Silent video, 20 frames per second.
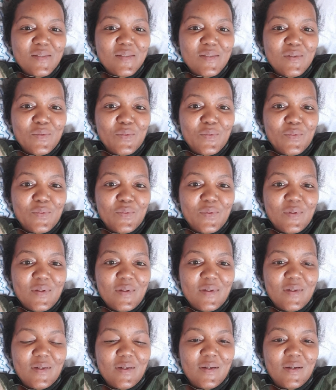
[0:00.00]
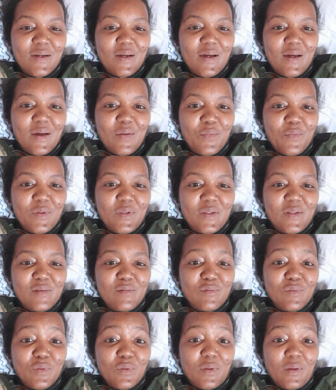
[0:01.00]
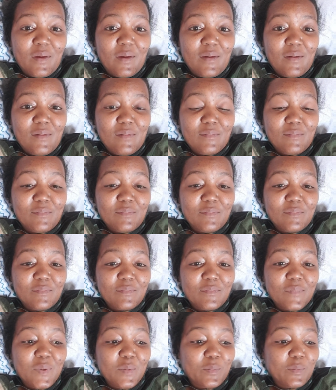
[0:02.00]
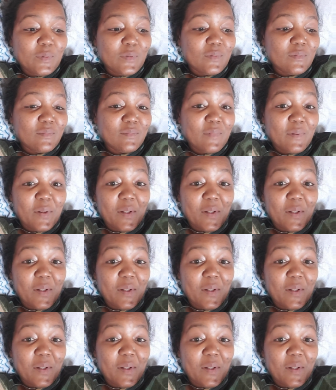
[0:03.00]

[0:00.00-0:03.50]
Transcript: So, I will leave you there, people.